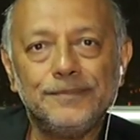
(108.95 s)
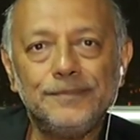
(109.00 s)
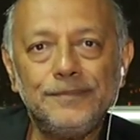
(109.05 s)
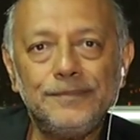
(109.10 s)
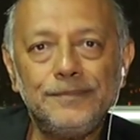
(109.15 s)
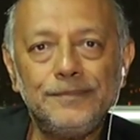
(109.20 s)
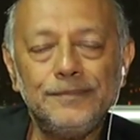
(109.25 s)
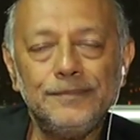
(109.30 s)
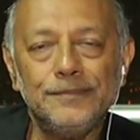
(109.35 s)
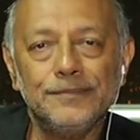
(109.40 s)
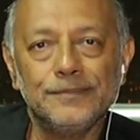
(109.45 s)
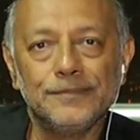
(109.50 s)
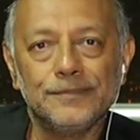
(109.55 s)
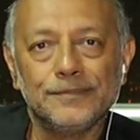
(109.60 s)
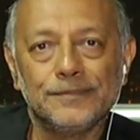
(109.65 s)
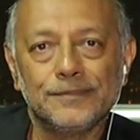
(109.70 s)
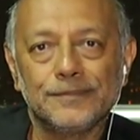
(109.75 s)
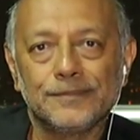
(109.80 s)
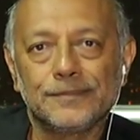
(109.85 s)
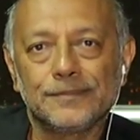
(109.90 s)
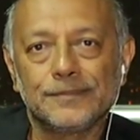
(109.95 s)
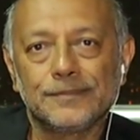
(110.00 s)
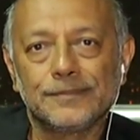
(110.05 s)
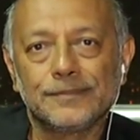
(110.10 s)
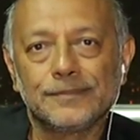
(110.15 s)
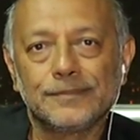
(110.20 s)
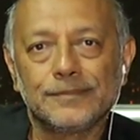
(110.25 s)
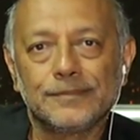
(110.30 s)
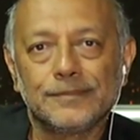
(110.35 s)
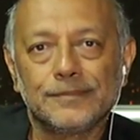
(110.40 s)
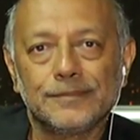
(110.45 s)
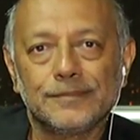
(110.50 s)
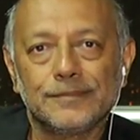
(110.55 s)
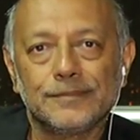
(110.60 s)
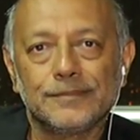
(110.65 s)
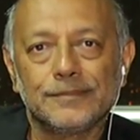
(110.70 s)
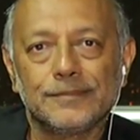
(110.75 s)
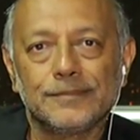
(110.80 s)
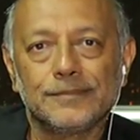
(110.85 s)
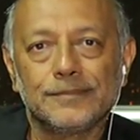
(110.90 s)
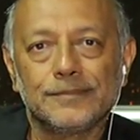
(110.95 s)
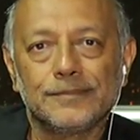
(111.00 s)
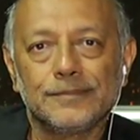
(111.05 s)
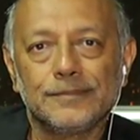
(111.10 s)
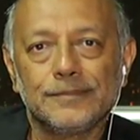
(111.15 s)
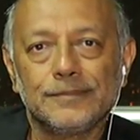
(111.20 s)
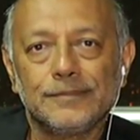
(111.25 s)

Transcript: One of the things, of course, as you refer, is